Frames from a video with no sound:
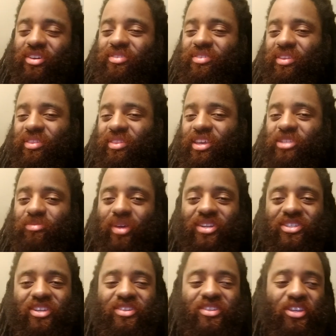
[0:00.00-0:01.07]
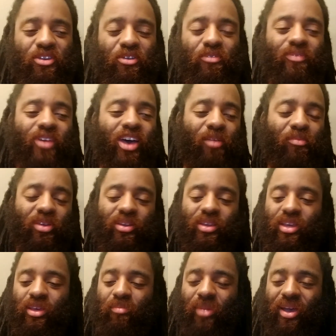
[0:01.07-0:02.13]
things, by judging your environment,
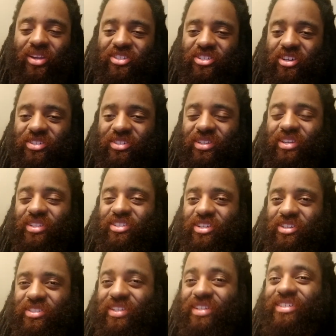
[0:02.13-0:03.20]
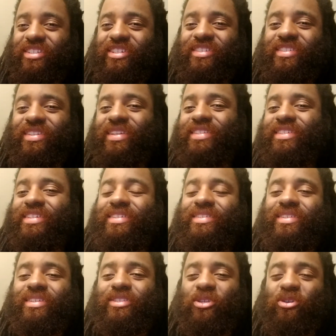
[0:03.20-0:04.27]
by judging and judging and judging and
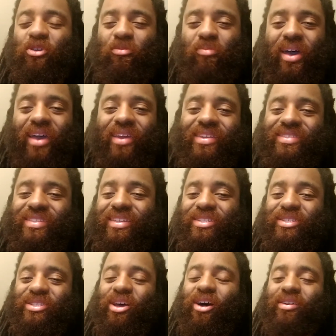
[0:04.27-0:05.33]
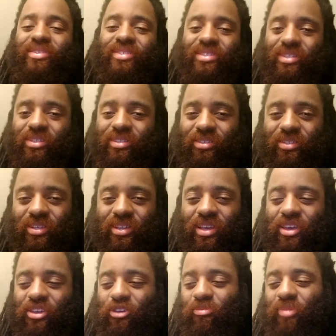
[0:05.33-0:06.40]
judging. So your mind is exhausted.
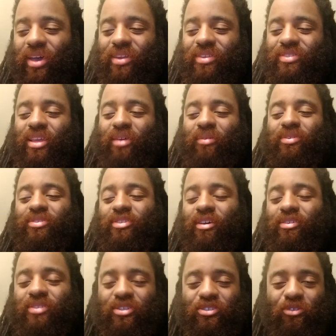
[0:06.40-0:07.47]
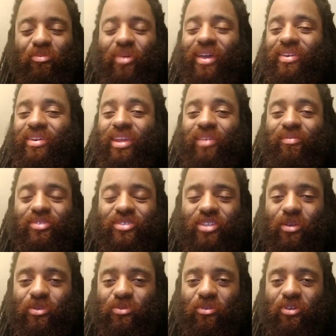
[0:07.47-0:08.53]
Your mind is now exhausted. Your mind never
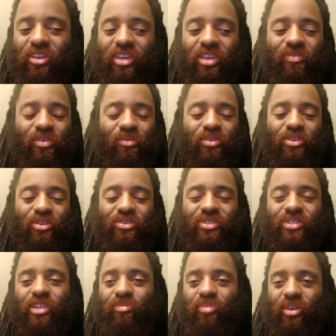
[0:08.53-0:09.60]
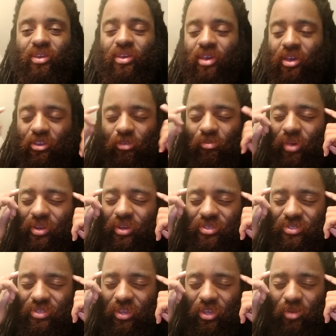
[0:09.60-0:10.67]
stops working. Even when you're sleeping, your mind is
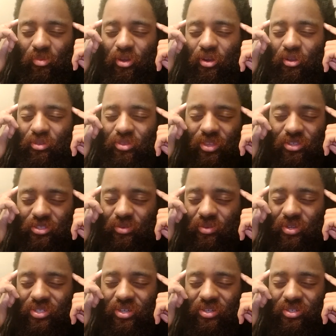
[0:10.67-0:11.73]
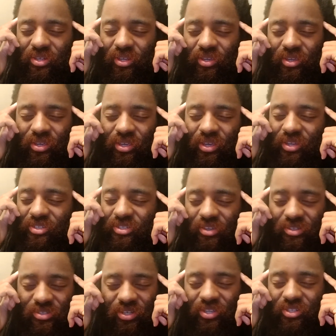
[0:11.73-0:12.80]
thinking about all the things you're judging and
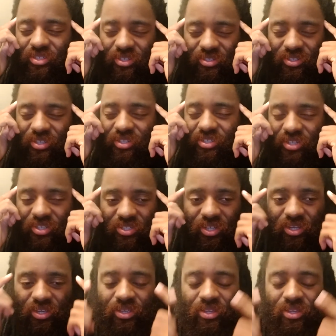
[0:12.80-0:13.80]
judging and judging and judging.